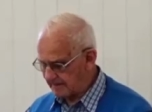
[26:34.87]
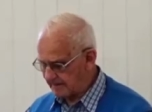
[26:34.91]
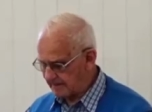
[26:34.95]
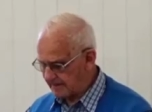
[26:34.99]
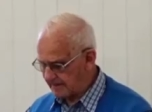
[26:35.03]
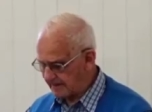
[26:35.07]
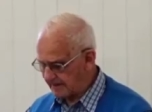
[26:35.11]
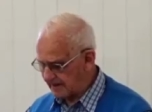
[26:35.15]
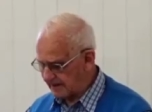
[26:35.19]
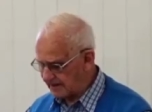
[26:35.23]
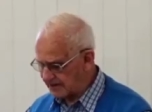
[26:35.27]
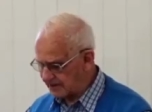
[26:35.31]

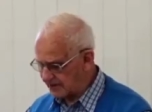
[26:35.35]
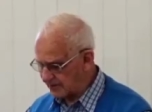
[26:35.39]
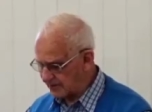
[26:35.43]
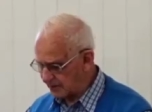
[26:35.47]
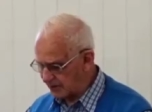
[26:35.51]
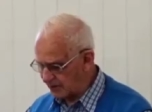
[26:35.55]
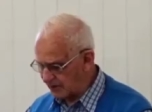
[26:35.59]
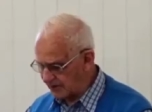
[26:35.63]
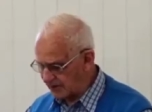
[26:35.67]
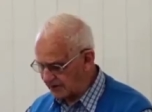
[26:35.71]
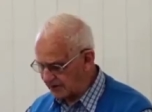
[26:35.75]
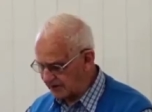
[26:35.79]
and the
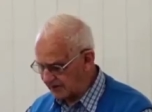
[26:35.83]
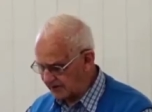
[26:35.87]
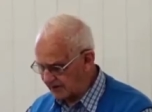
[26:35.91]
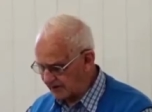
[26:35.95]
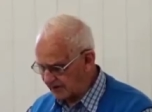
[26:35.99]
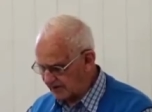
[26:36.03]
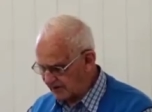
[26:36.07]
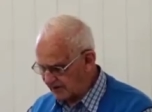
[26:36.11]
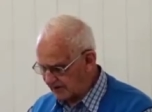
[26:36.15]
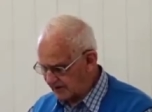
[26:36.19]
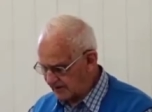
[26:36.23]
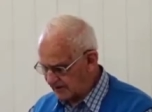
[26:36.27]
work
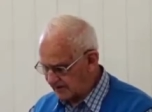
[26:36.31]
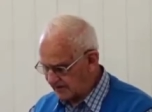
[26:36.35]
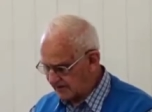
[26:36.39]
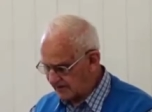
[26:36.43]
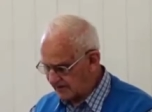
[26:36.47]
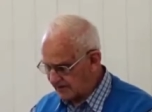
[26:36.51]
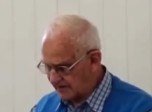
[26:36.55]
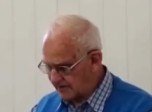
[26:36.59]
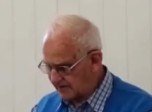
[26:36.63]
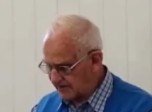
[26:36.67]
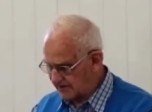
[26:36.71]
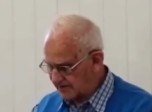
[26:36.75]

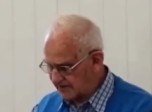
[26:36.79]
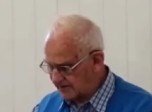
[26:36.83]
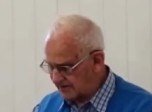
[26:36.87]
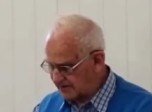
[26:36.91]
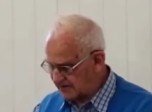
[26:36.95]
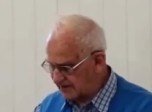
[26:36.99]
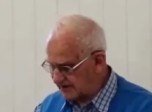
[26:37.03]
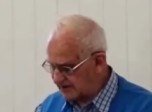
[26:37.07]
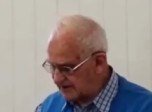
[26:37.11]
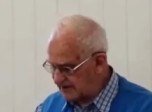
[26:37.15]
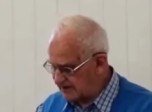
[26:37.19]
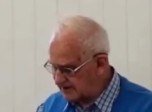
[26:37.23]
that
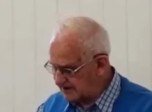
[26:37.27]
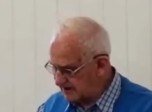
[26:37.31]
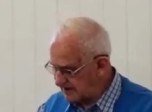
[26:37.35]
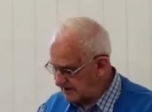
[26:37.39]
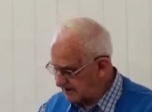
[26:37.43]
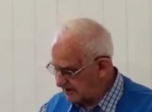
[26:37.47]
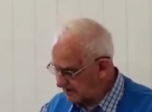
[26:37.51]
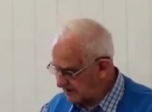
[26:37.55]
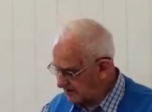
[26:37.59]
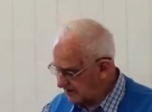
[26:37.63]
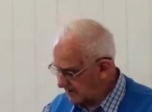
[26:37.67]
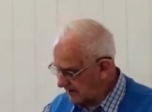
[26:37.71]
He
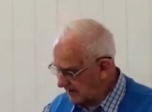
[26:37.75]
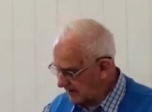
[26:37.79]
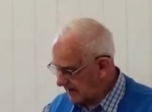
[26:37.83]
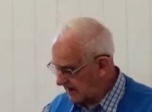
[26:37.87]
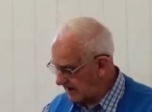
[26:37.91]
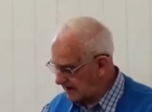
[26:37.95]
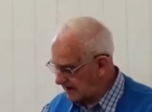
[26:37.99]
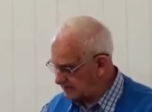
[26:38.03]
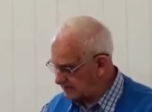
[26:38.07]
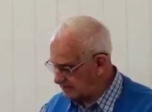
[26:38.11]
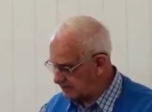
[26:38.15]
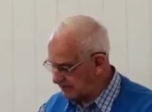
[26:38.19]
had
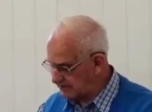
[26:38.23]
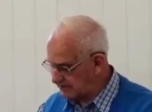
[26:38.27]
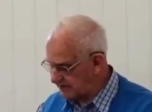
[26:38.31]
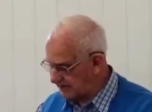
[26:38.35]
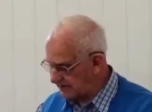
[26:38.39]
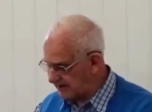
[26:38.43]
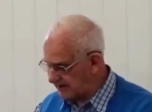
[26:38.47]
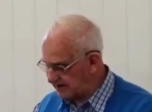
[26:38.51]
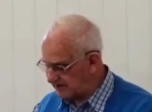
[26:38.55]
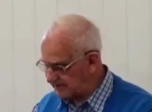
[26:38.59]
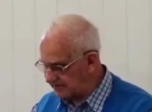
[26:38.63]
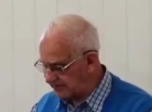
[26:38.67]

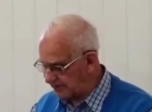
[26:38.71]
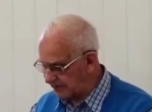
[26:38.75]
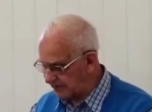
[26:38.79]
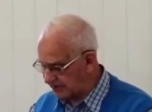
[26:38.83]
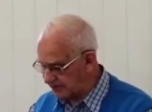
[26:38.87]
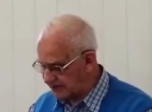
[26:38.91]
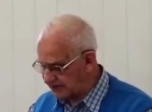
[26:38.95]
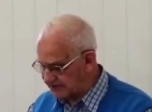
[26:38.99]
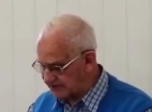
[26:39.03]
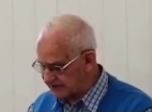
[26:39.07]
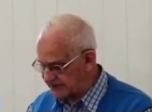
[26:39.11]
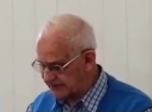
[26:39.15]
prepared for
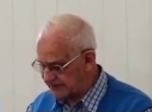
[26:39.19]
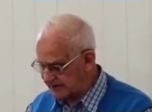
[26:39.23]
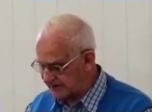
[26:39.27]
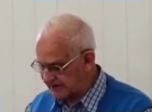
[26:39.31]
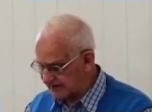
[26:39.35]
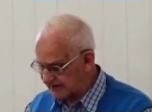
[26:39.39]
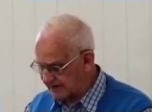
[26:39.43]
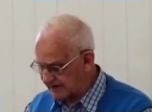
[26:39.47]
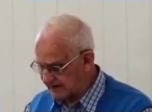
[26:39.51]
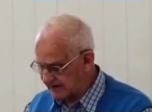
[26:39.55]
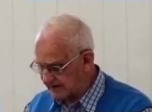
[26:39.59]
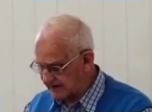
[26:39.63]
us
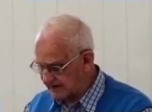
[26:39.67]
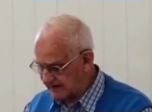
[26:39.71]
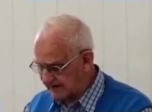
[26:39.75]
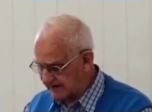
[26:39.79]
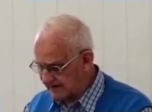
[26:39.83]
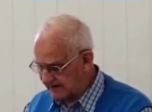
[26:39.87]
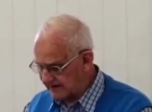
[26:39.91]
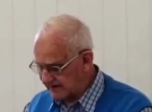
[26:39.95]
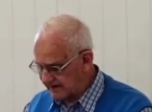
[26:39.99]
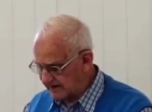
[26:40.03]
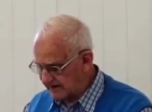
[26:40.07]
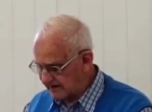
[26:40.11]

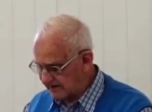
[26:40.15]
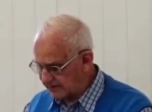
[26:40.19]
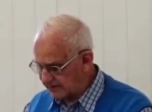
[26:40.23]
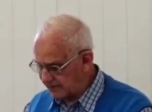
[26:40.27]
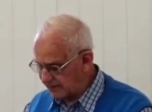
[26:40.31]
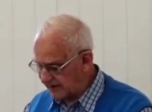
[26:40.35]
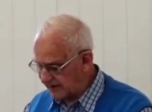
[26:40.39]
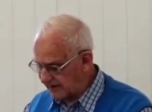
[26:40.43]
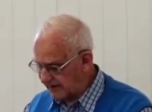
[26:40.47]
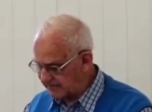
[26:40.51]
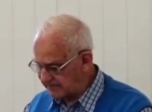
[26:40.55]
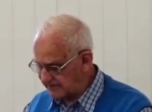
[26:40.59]
if we
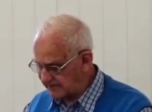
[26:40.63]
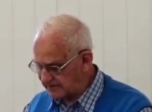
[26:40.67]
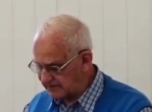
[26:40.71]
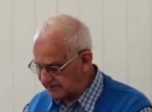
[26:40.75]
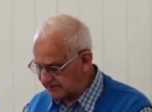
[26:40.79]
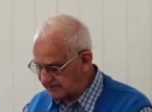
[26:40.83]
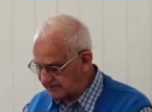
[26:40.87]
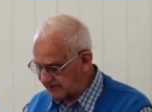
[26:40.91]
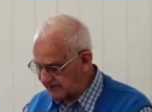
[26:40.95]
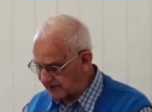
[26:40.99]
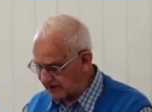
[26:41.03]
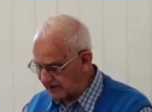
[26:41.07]
haven't
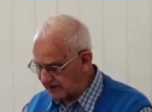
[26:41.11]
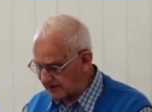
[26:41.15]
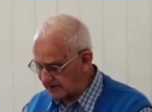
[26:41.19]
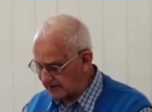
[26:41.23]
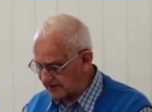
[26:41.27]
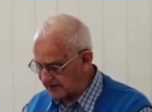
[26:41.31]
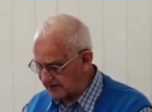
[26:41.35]
followed it.